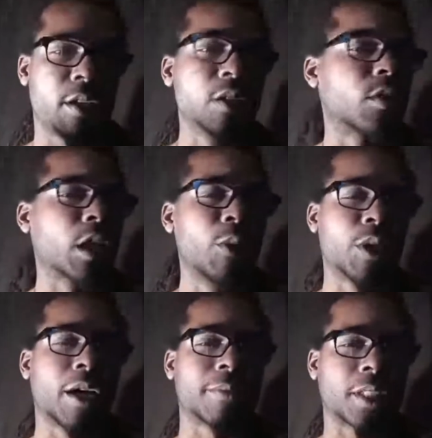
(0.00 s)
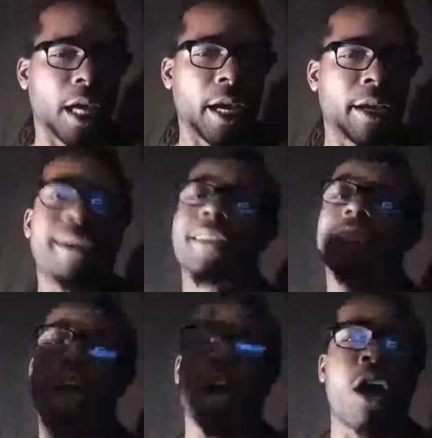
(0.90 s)
You see what I'm saying? Because
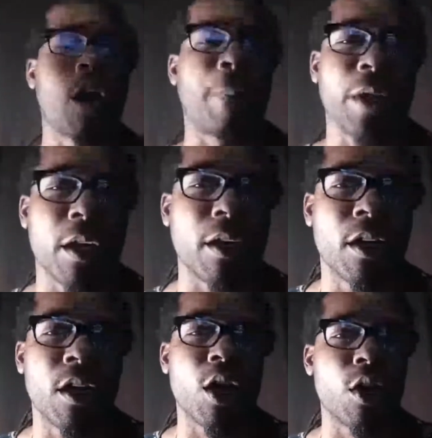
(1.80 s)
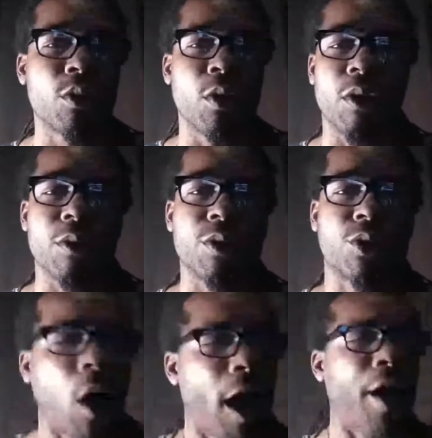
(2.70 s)
y'all up here
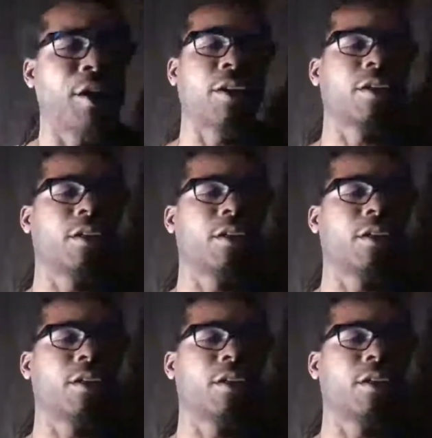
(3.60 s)
trying to